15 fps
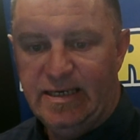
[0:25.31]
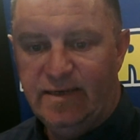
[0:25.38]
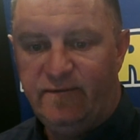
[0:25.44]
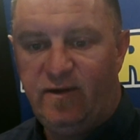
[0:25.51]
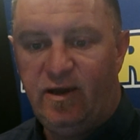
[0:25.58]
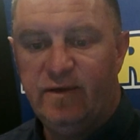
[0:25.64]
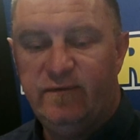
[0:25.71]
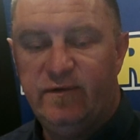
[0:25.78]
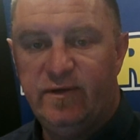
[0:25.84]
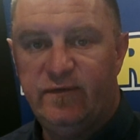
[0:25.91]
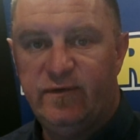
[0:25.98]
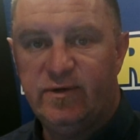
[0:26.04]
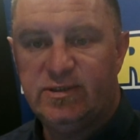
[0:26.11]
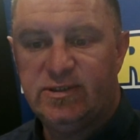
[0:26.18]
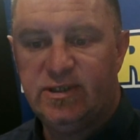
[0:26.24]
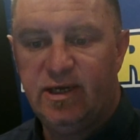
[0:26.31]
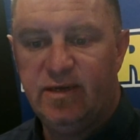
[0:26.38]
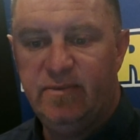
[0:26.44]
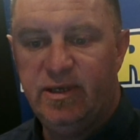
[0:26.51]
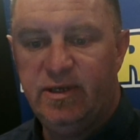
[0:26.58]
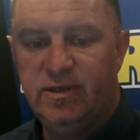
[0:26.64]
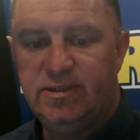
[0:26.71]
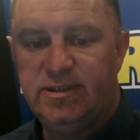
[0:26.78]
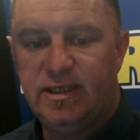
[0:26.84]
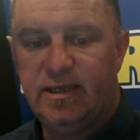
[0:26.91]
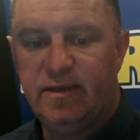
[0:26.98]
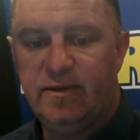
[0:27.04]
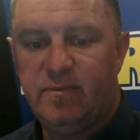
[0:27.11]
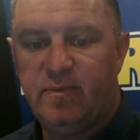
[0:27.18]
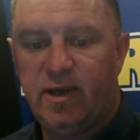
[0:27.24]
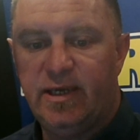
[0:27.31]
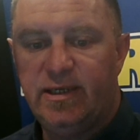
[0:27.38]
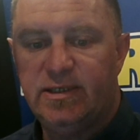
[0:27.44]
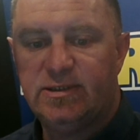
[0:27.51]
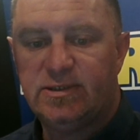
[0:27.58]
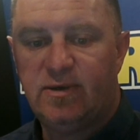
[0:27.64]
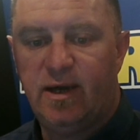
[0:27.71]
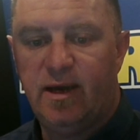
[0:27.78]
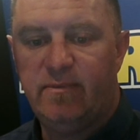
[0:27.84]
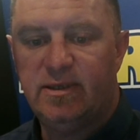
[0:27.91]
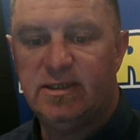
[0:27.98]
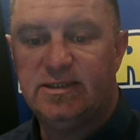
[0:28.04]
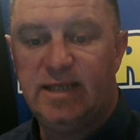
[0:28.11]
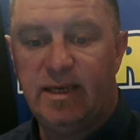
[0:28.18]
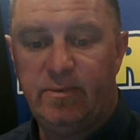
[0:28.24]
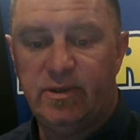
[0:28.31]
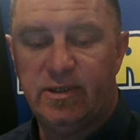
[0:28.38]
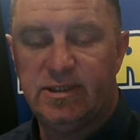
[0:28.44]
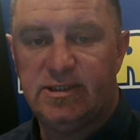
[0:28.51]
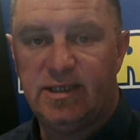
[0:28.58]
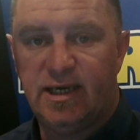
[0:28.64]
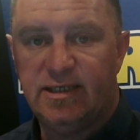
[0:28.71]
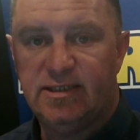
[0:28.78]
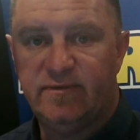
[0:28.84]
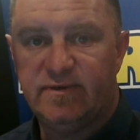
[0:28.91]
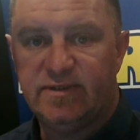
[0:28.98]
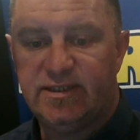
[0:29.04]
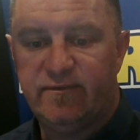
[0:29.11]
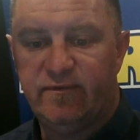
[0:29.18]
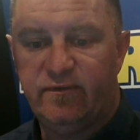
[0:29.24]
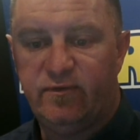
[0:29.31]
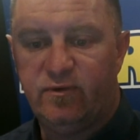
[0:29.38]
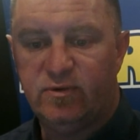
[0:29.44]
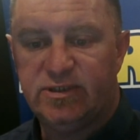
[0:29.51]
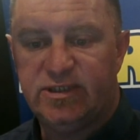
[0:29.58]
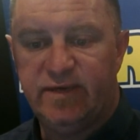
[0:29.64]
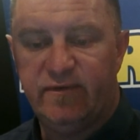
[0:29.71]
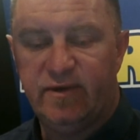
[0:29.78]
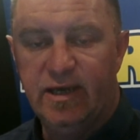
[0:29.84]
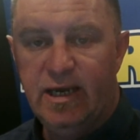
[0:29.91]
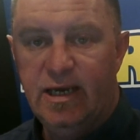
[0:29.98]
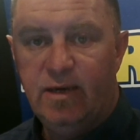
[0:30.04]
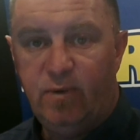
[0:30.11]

Flying for the first time in New Zealand, the plane, described as double the size of a 747,